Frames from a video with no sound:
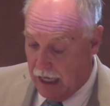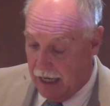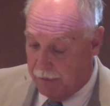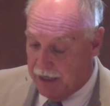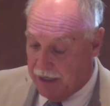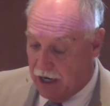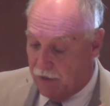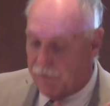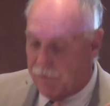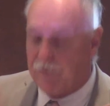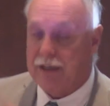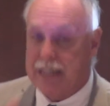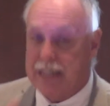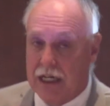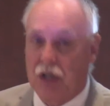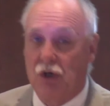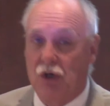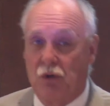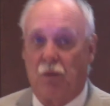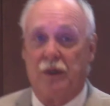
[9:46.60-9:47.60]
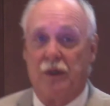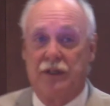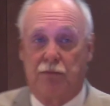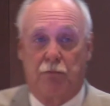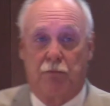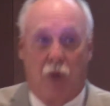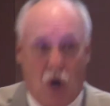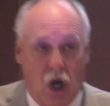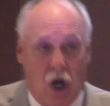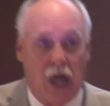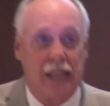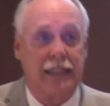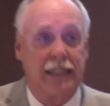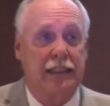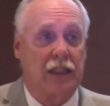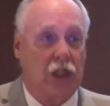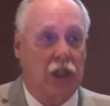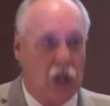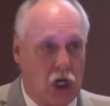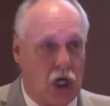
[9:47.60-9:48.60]
I mean, our physical
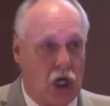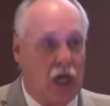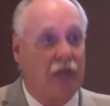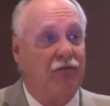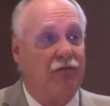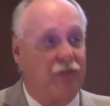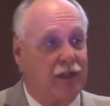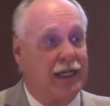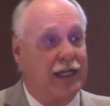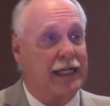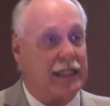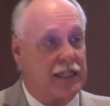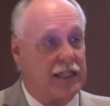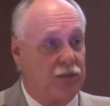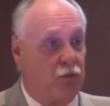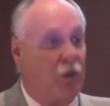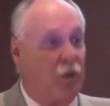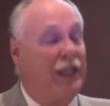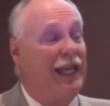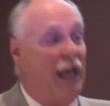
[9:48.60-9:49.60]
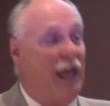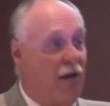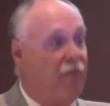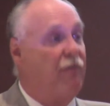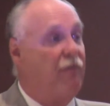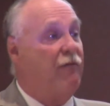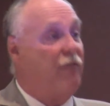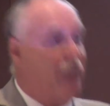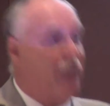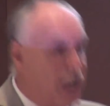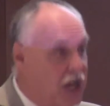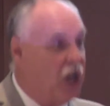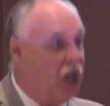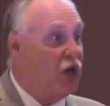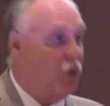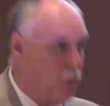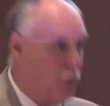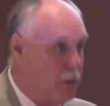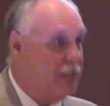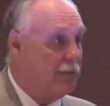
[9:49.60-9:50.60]
response to conflict is really a
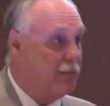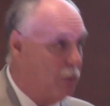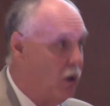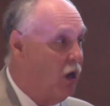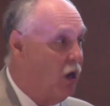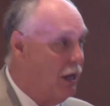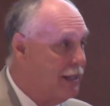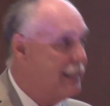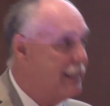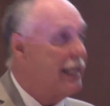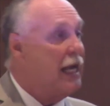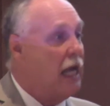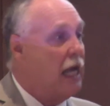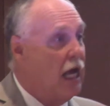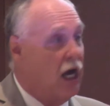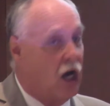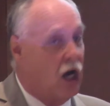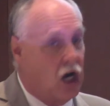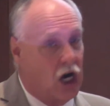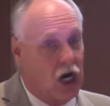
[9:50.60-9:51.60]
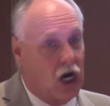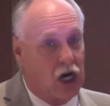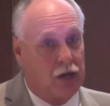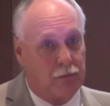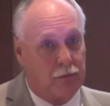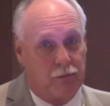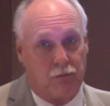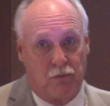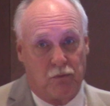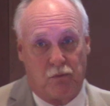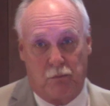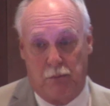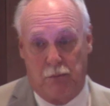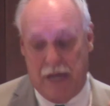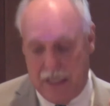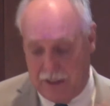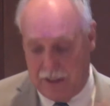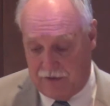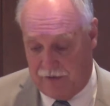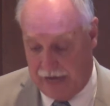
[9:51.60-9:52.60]
fear response. Our heart
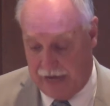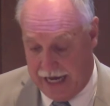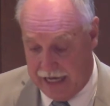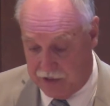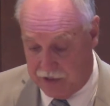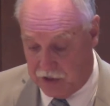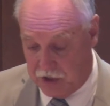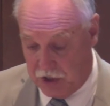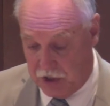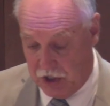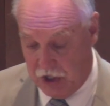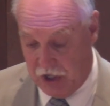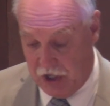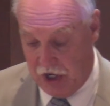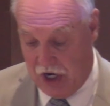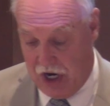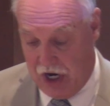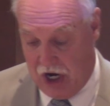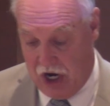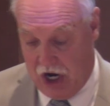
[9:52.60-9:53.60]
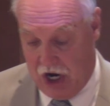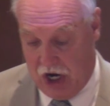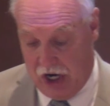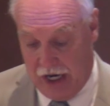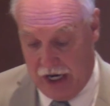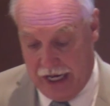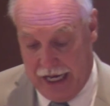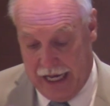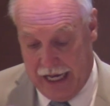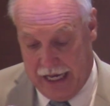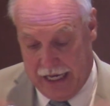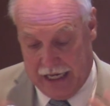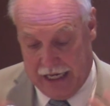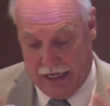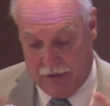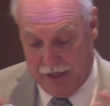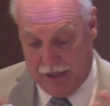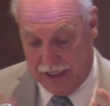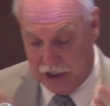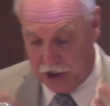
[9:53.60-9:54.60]
beats faster, our,
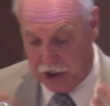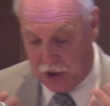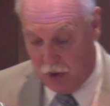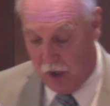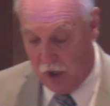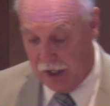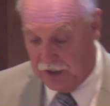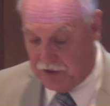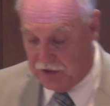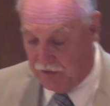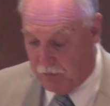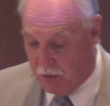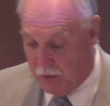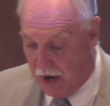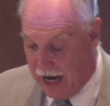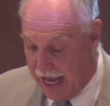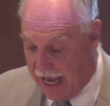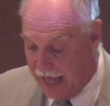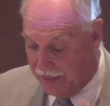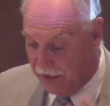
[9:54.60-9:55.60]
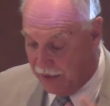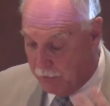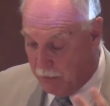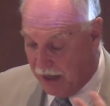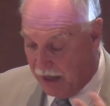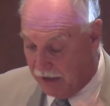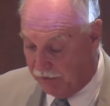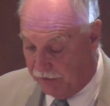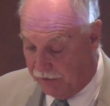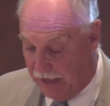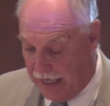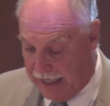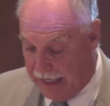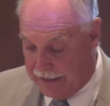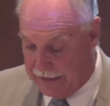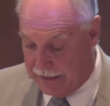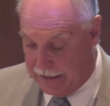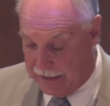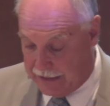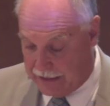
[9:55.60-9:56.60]
uh, we get shortness of breath and
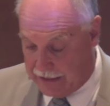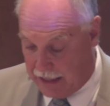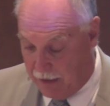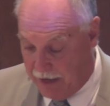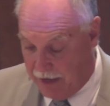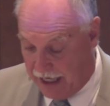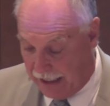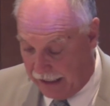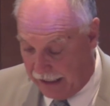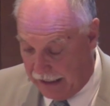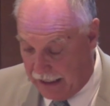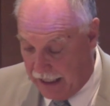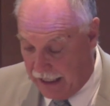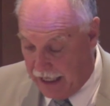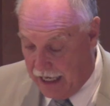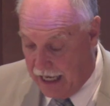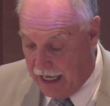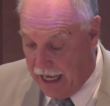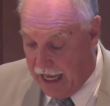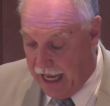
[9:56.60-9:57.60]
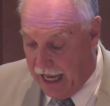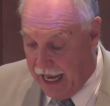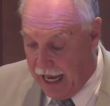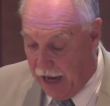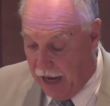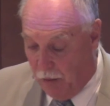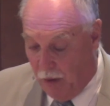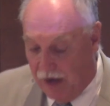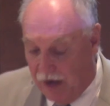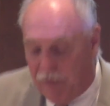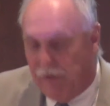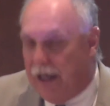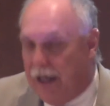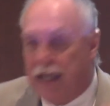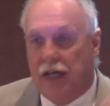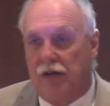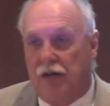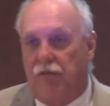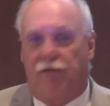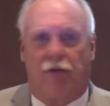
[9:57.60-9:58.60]
butterflies in the stomach. What if I
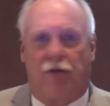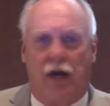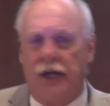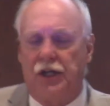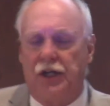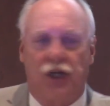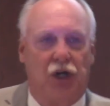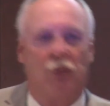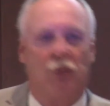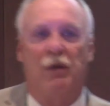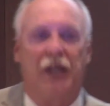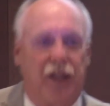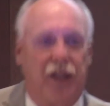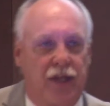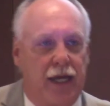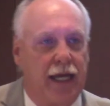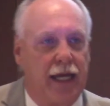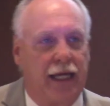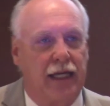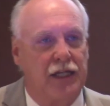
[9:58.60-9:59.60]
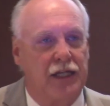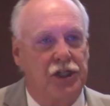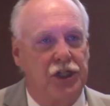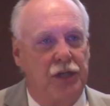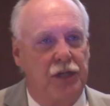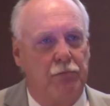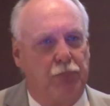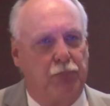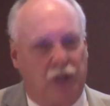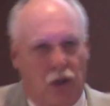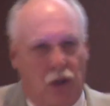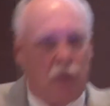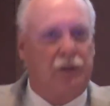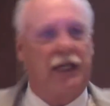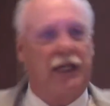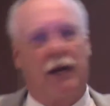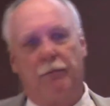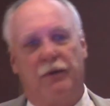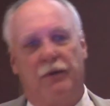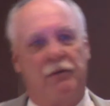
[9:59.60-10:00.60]
confront her, we think, and she blows
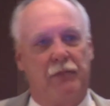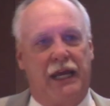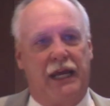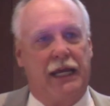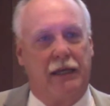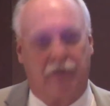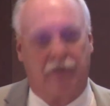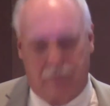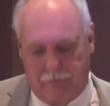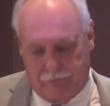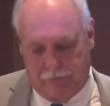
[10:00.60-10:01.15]
up at me?